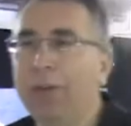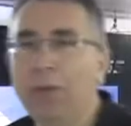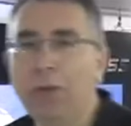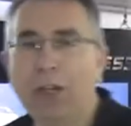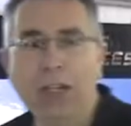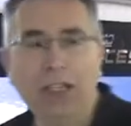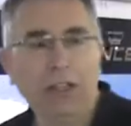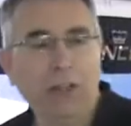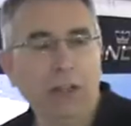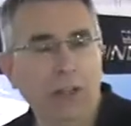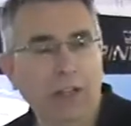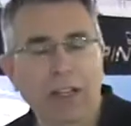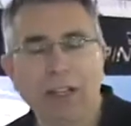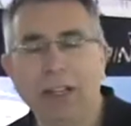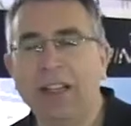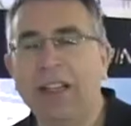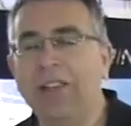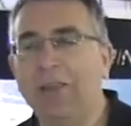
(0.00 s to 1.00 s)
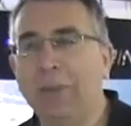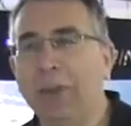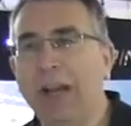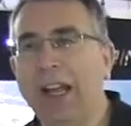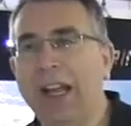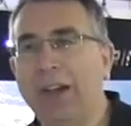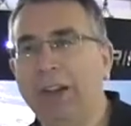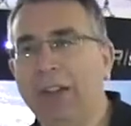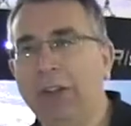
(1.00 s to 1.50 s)
really good livable
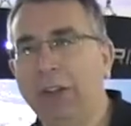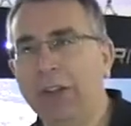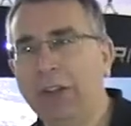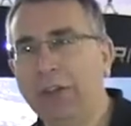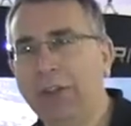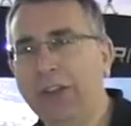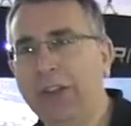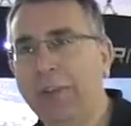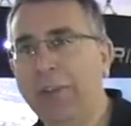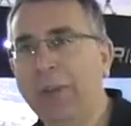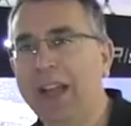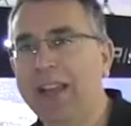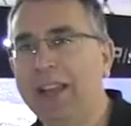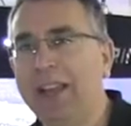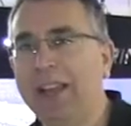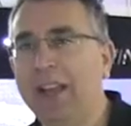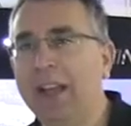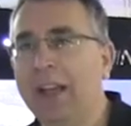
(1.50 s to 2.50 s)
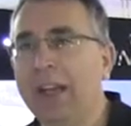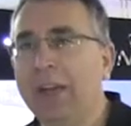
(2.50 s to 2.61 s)
area, not just for sunbathing,